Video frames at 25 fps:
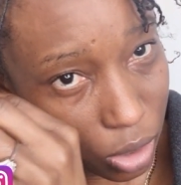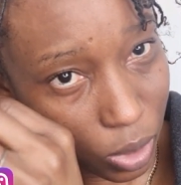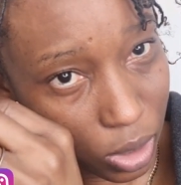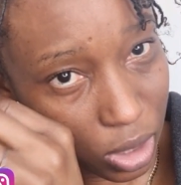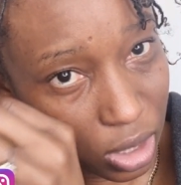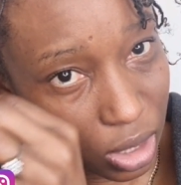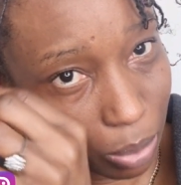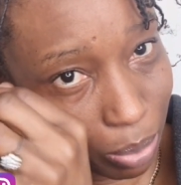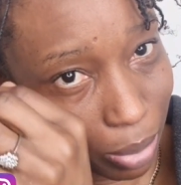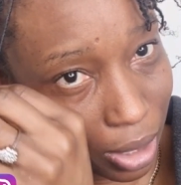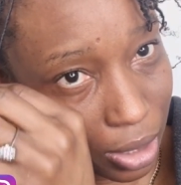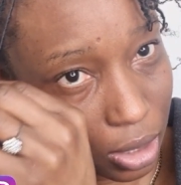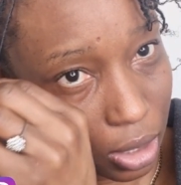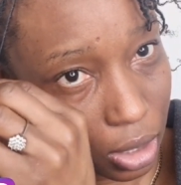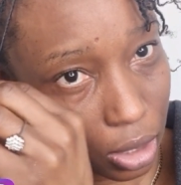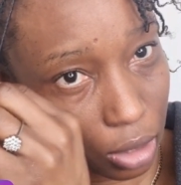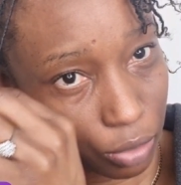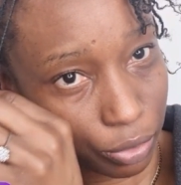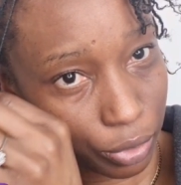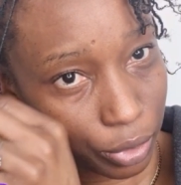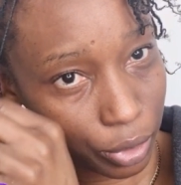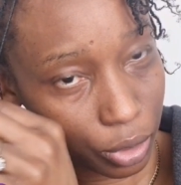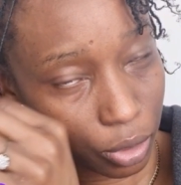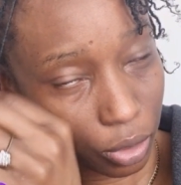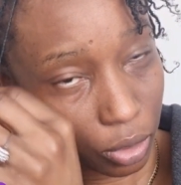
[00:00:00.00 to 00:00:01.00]
What's the best thing
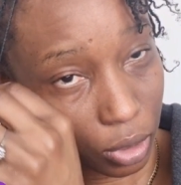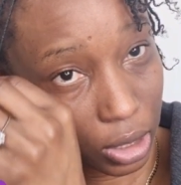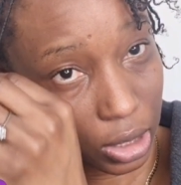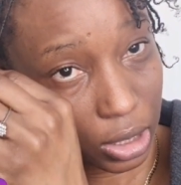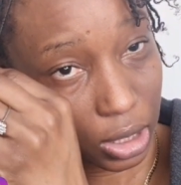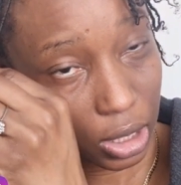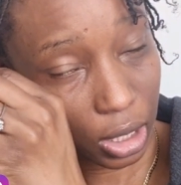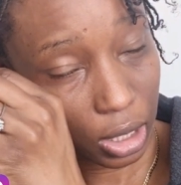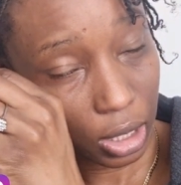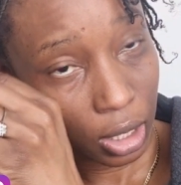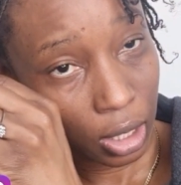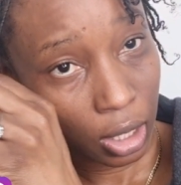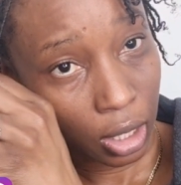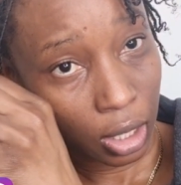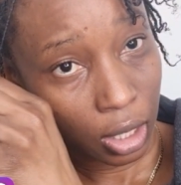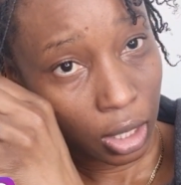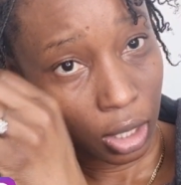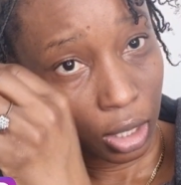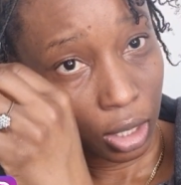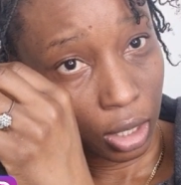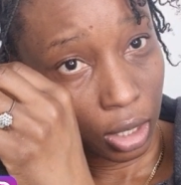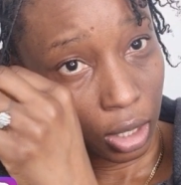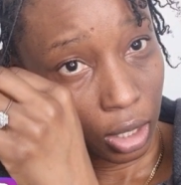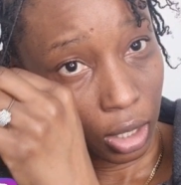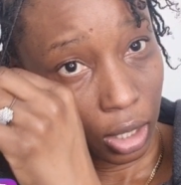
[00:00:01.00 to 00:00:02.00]
for you? Because
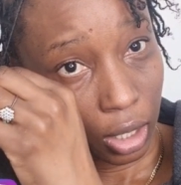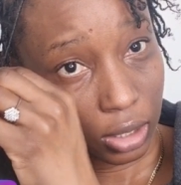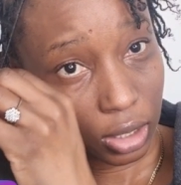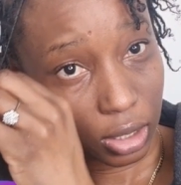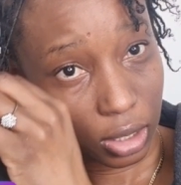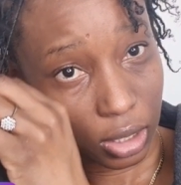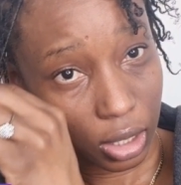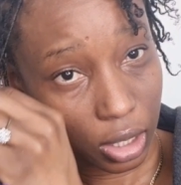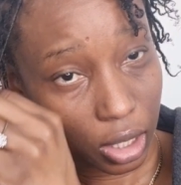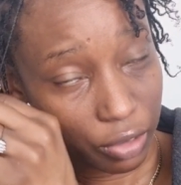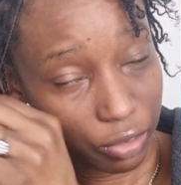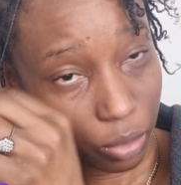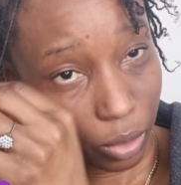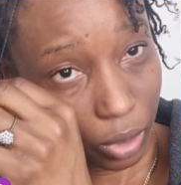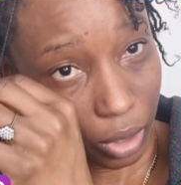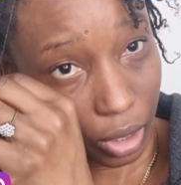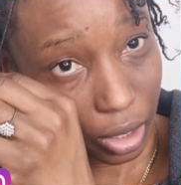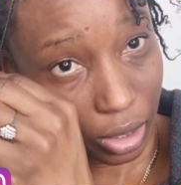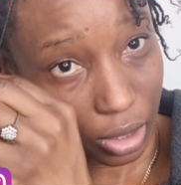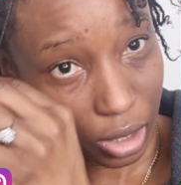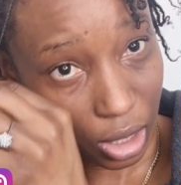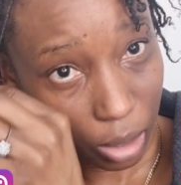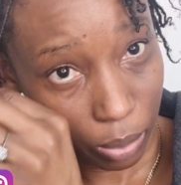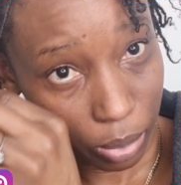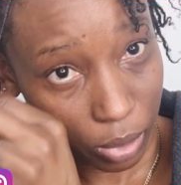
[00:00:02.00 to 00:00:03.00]
as I said, everyone
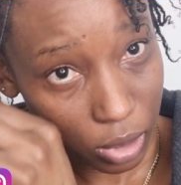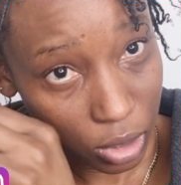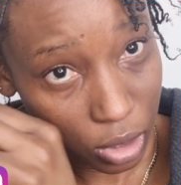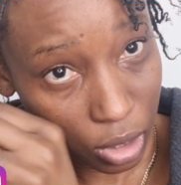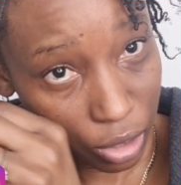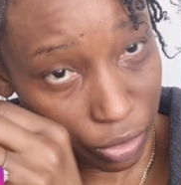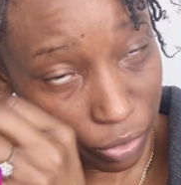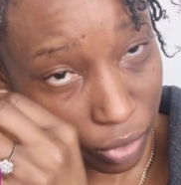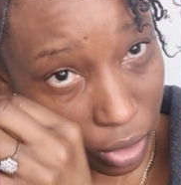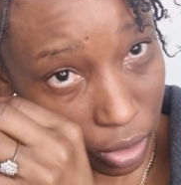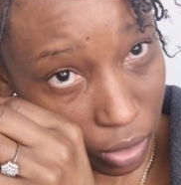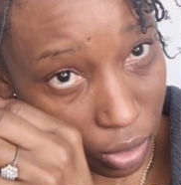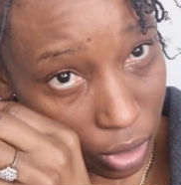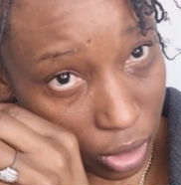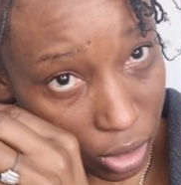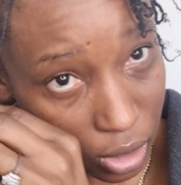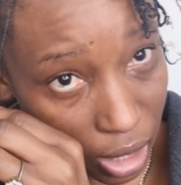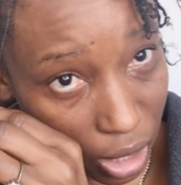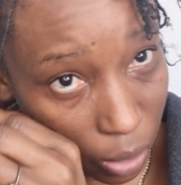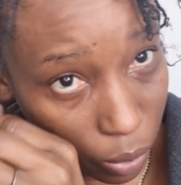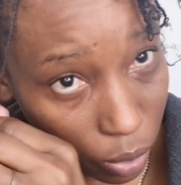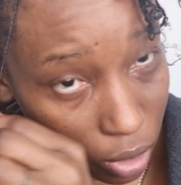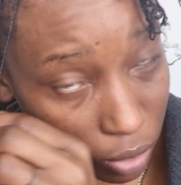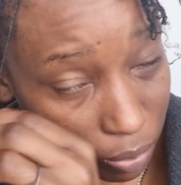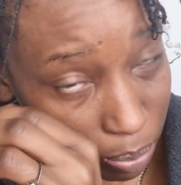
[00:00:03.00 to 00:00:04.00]
hair type is different. Things that
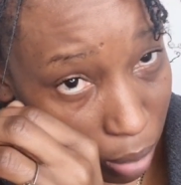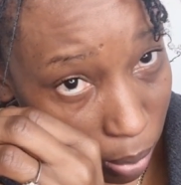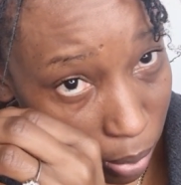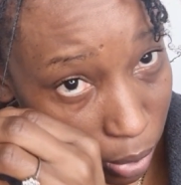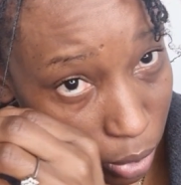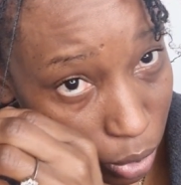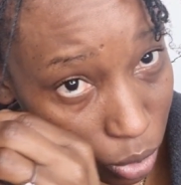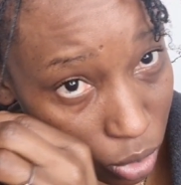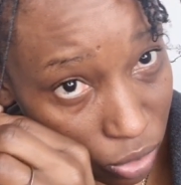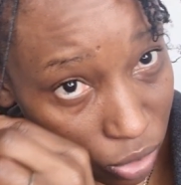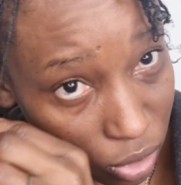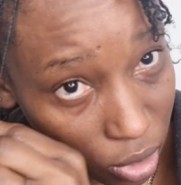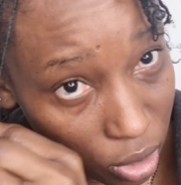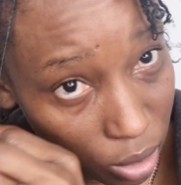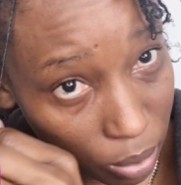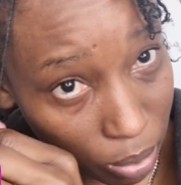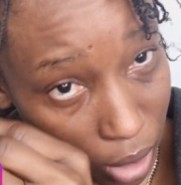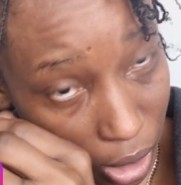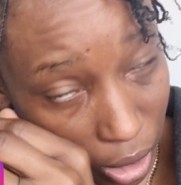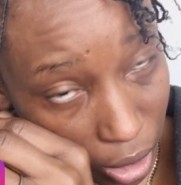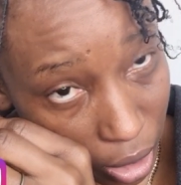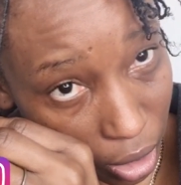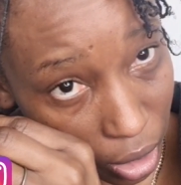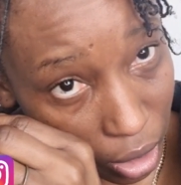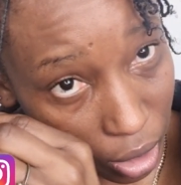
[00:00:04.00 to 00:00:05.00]
I would have probably used in
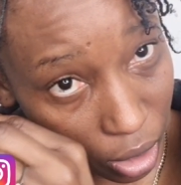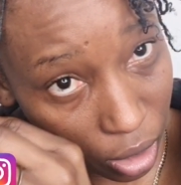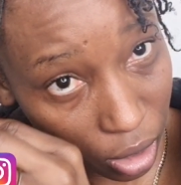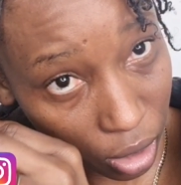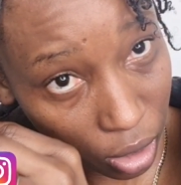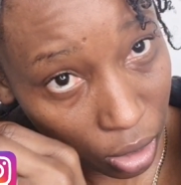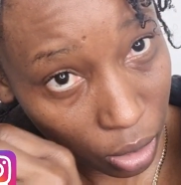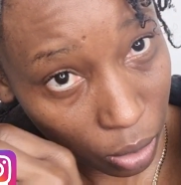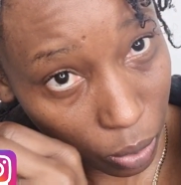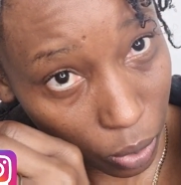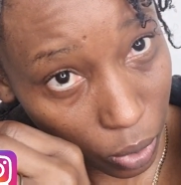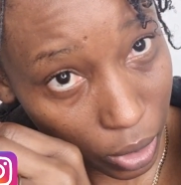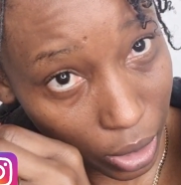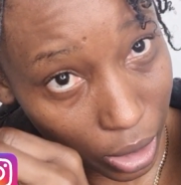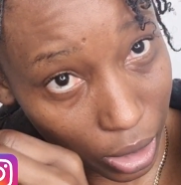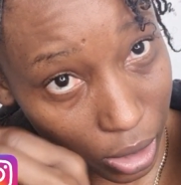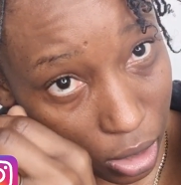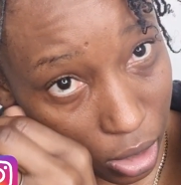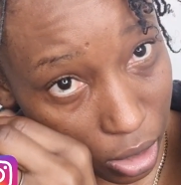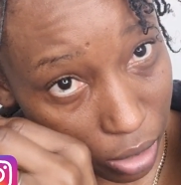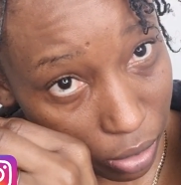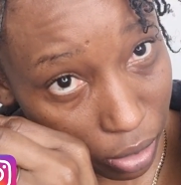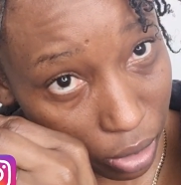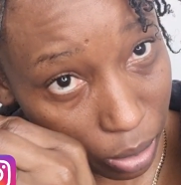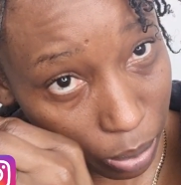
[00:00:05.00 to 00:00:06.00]
my hair won't
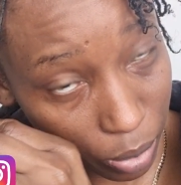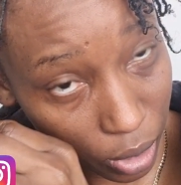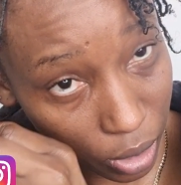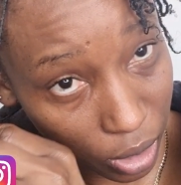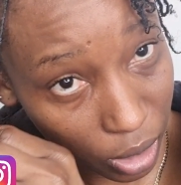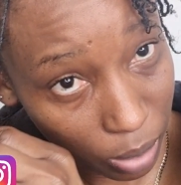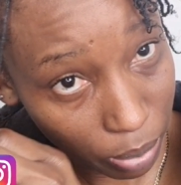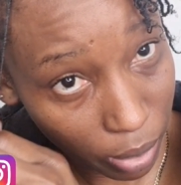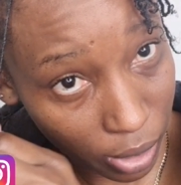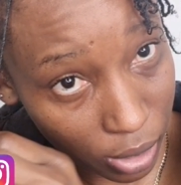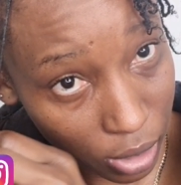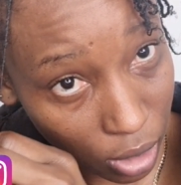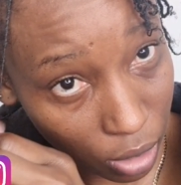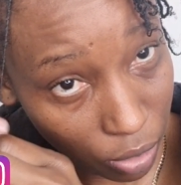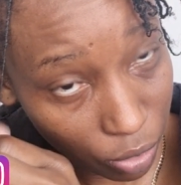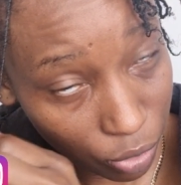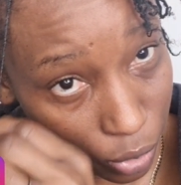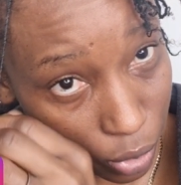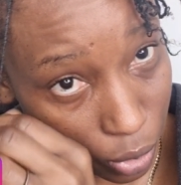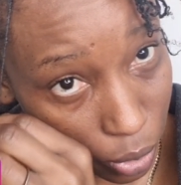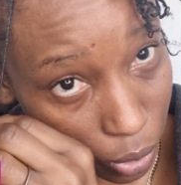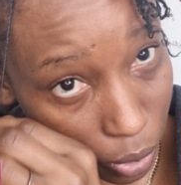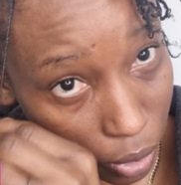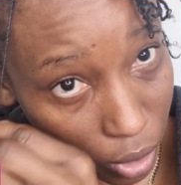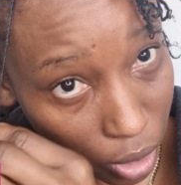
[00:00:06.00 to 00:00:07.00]
necessarily be the best thing for
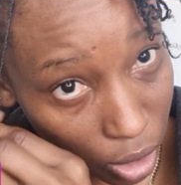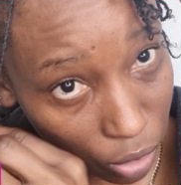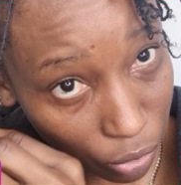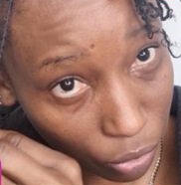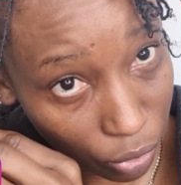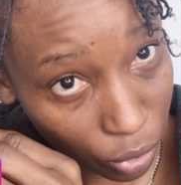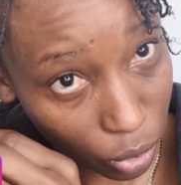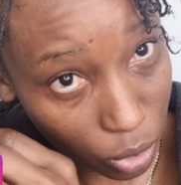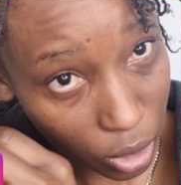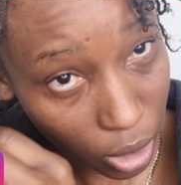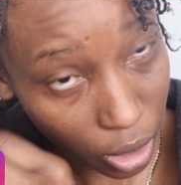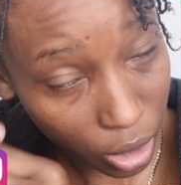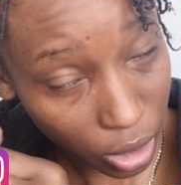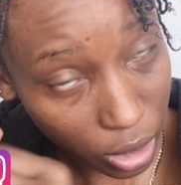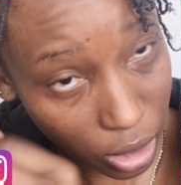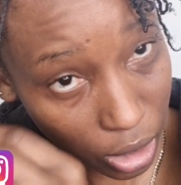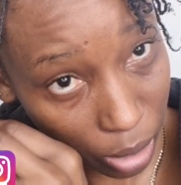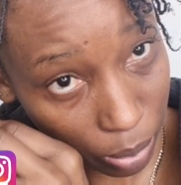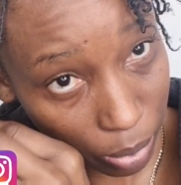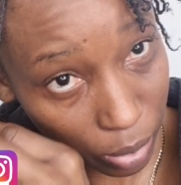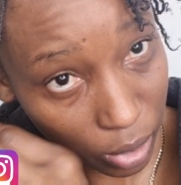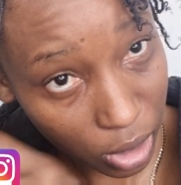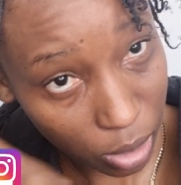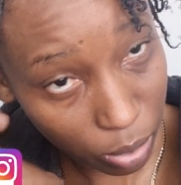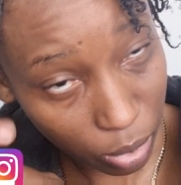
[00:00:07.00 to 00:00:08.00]
your hair if your hair
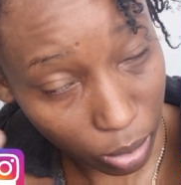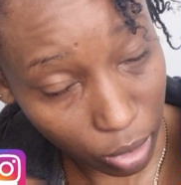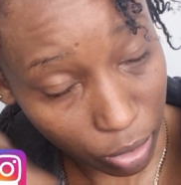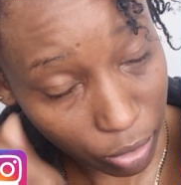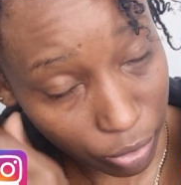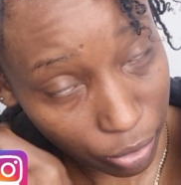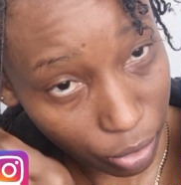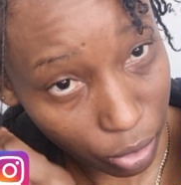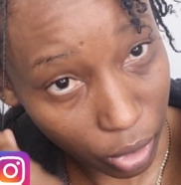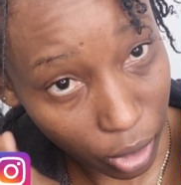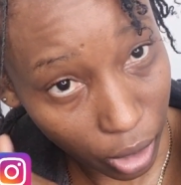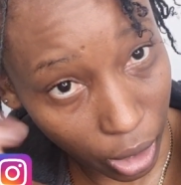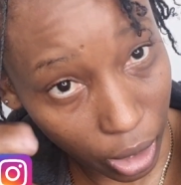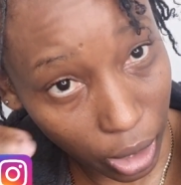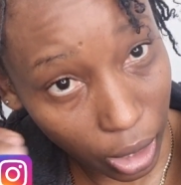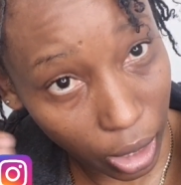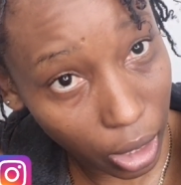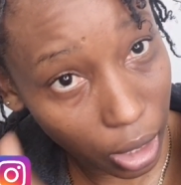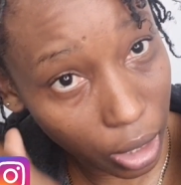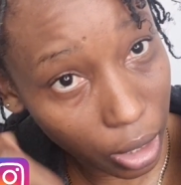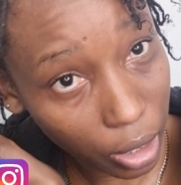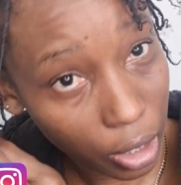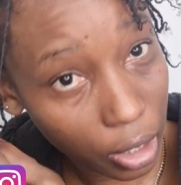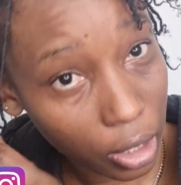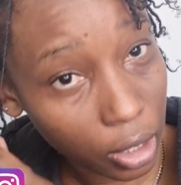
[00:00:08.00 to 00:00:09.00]
type is maybe
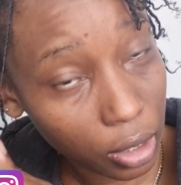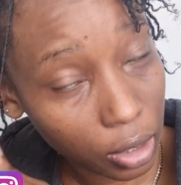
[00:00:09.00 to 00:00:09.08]
4A.